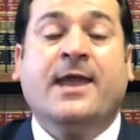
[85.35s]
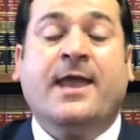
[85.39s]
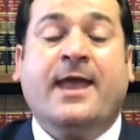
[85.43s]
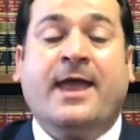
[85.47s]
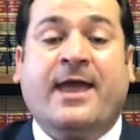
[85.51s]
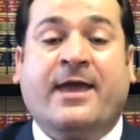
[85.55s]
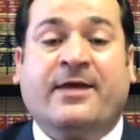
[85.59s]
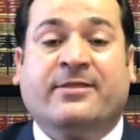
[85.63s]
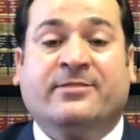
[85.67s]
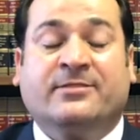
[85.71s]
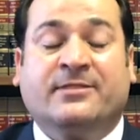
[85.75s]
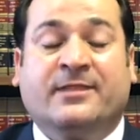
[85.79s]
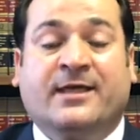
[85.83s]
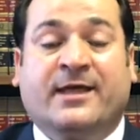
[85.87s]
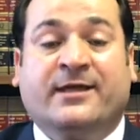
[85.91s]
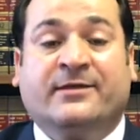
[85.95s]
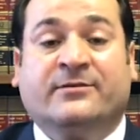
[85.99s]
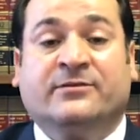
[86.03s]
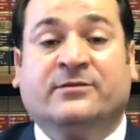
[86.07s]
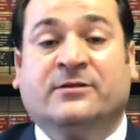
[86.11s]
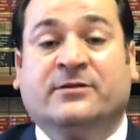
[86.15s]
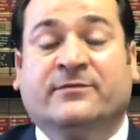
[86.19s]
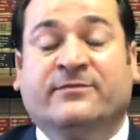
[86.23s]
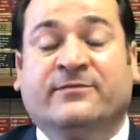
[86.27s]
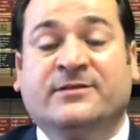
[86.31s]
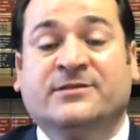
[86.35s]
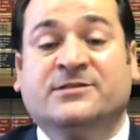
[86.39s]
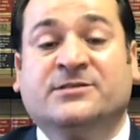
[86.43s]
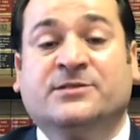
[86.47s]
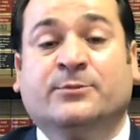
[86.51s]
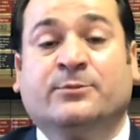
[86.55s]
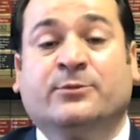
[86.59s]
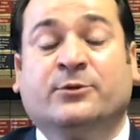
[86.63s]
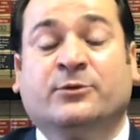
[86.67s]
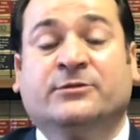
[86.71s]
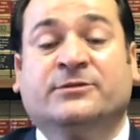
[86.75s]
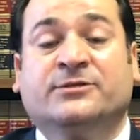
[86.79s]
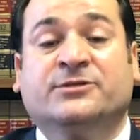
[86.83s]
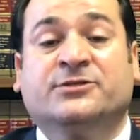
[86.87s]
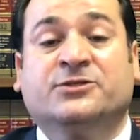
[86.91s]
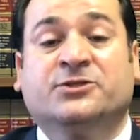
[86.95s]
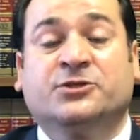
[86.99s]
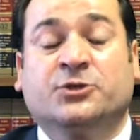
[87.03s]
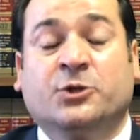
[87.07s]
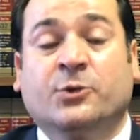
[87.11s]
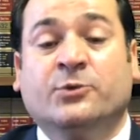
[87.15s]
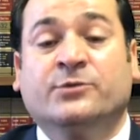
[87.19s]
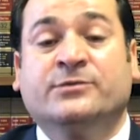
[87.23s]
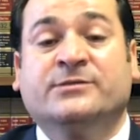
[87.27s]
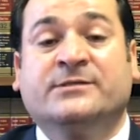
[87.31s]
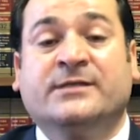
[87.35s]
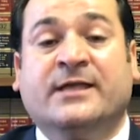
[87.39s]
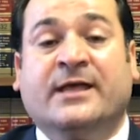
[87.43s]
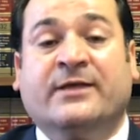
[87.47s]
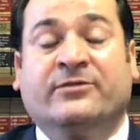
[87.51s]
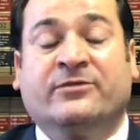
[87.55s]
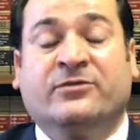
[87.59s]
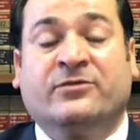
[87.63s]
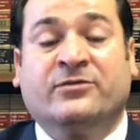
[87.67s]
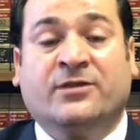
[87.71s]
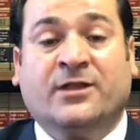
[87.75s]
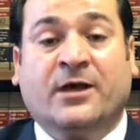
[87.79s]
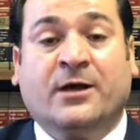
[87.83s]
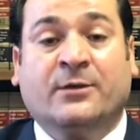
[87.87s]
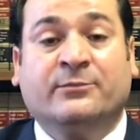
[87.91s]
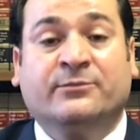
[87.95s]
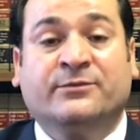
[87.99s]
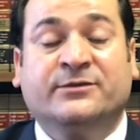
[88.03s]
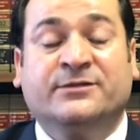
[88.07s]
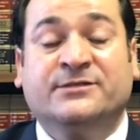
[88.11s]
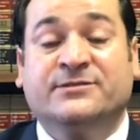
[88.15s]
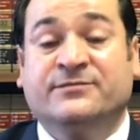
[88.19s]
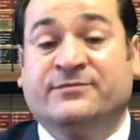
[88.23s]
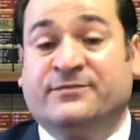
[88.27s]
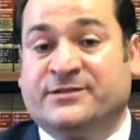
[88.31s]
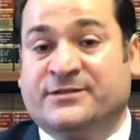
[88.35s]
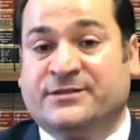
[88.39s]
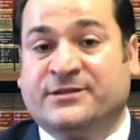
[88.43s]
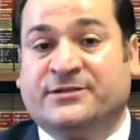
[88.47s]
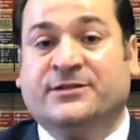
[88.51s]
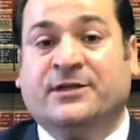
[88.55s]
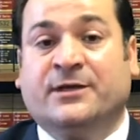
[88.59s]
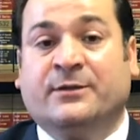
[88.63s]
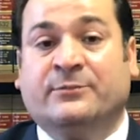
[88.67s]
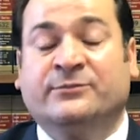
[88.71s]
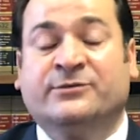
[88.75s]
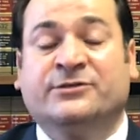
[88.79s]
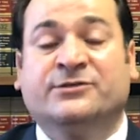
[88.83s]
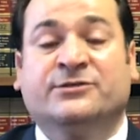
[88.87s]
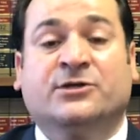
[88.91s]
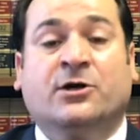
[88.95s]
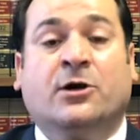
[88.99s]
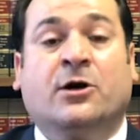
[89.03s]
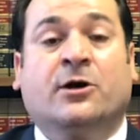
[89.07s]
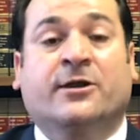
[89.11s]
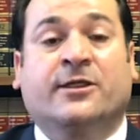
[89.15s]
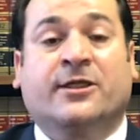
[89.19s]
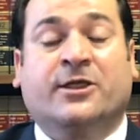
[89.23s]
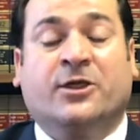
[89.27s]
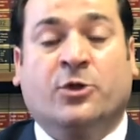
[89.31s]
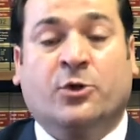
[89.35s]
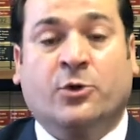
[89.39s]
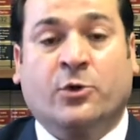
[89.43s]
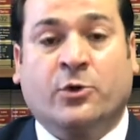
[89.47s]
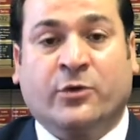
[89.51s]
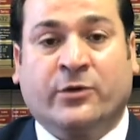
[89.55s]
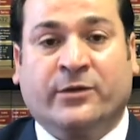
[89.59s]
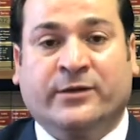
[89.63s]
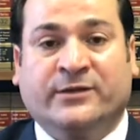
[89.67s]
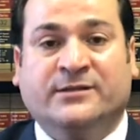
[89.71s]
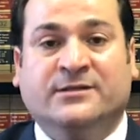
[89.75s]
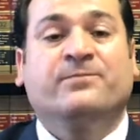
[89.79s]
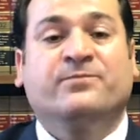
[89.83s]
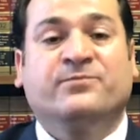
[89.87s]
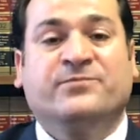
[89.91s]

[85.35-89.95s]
And then the visa bulletin shows that the numbers, visa numbers are current.